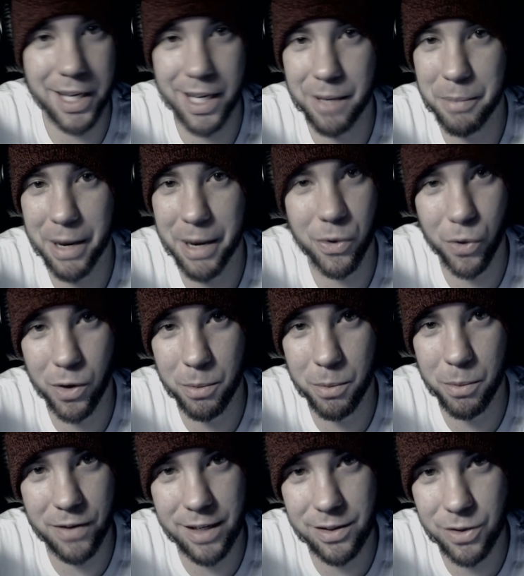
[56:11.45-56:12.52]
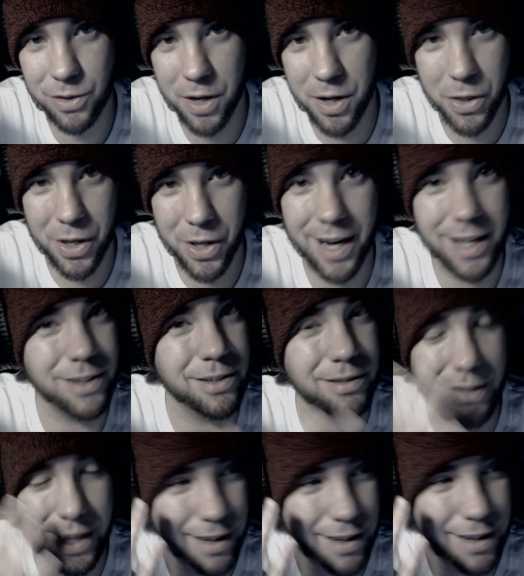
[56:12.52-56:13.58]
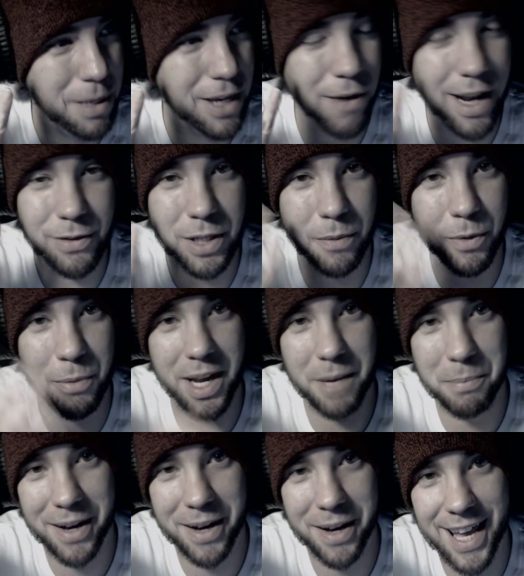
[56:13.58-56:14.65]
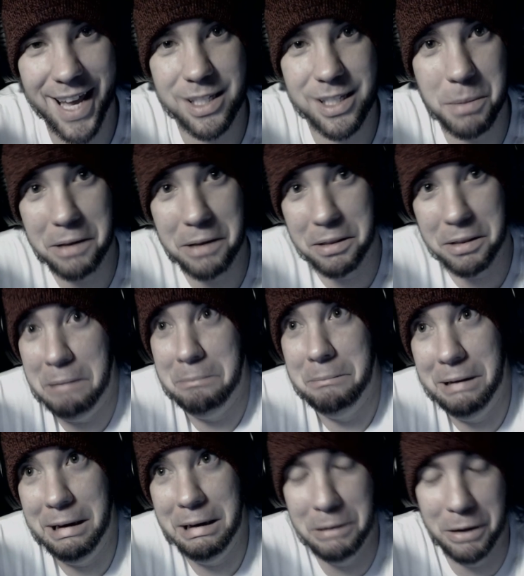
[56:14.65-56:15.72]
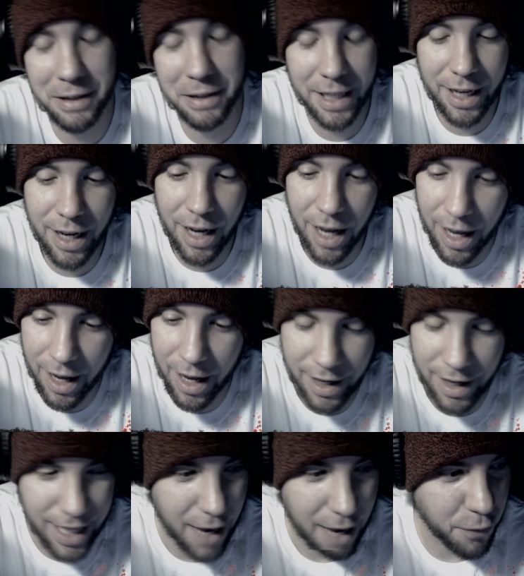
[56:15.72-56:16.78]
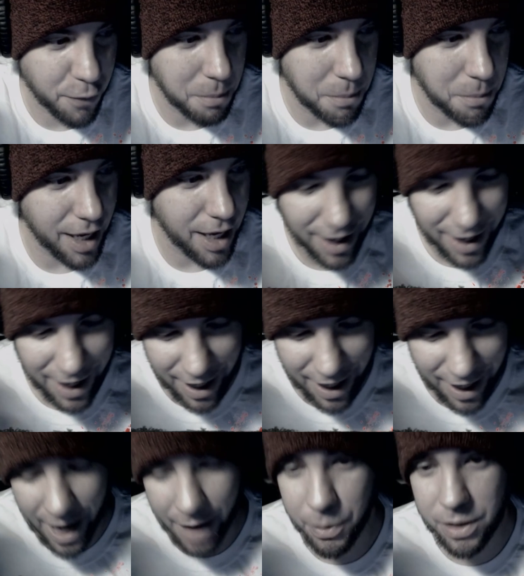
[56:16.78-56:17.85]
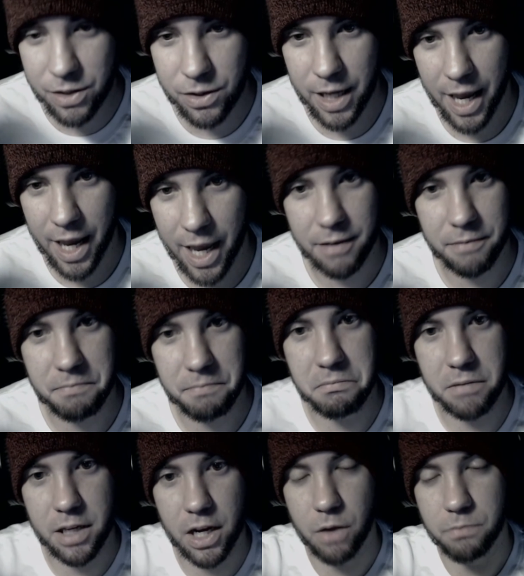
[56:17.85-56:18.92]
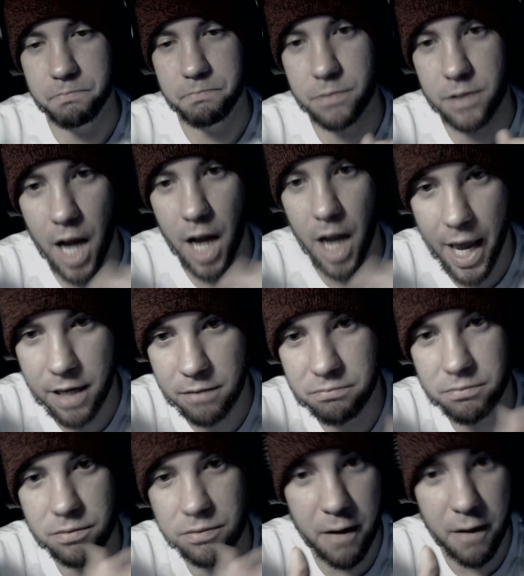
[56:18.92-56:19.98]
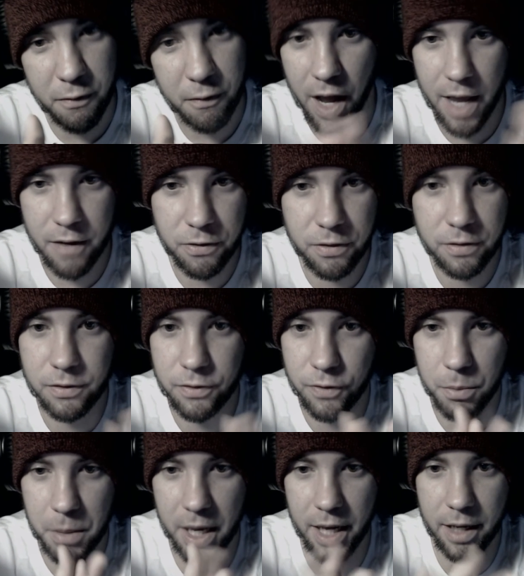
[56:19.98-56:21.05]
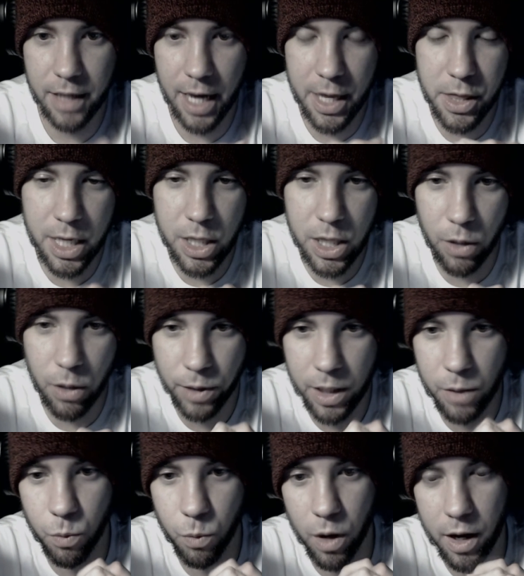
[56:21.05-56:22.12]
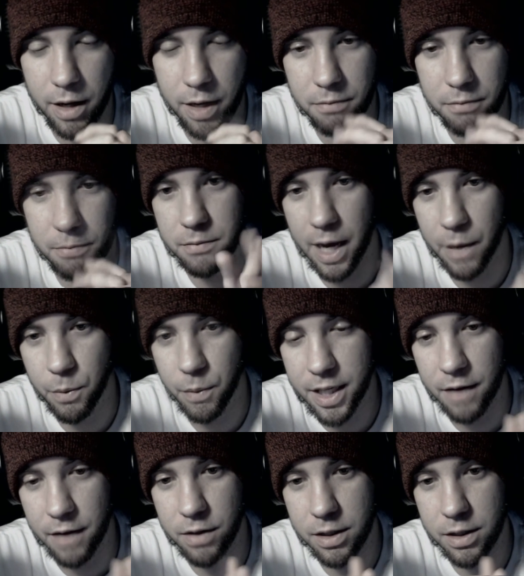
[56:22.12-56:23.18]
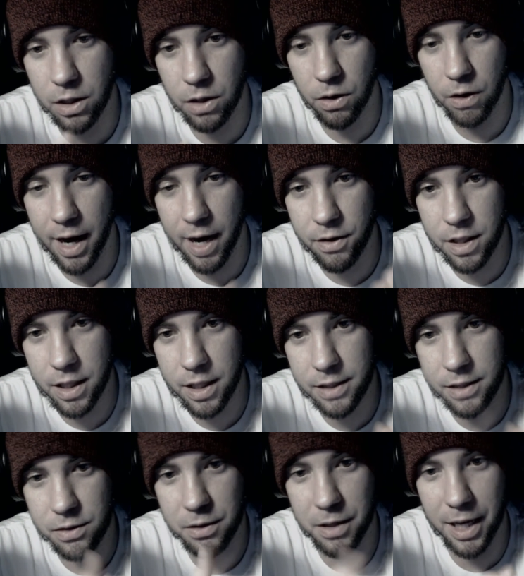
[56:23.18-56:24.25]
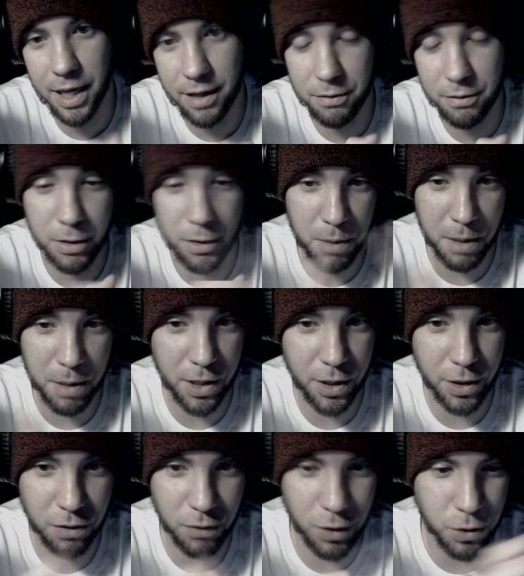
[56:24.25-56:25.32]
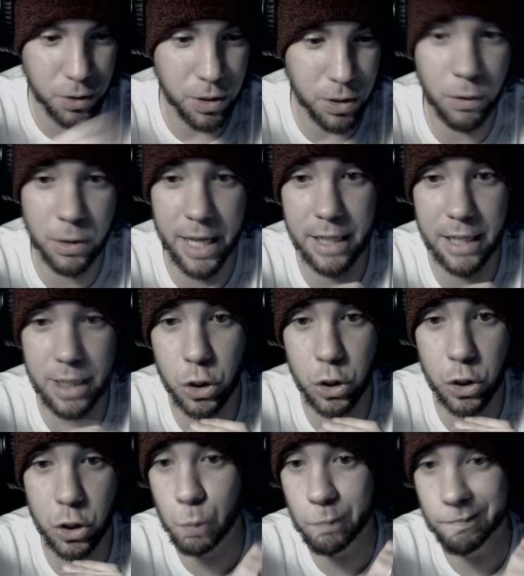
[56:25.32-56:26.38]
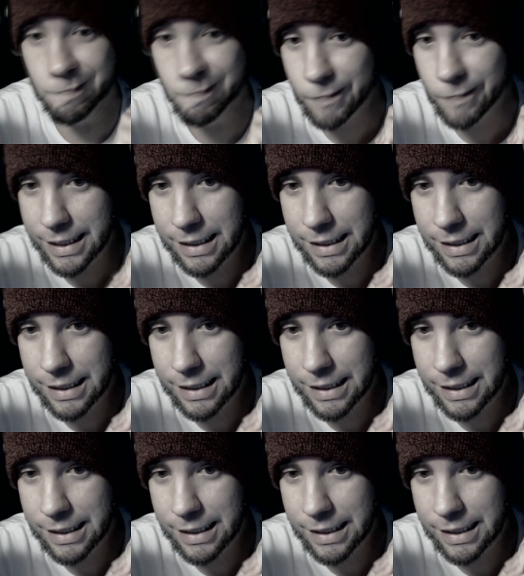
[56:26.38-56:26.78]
Talking about horror movies, who would have thought? It'd be great if someone made a podcast about that. I don't know. Yeah, for me, I would say, 9.5 for me. I think the only one I would give that's a little higher than this, and this may be controversial, is Evil Dead 2.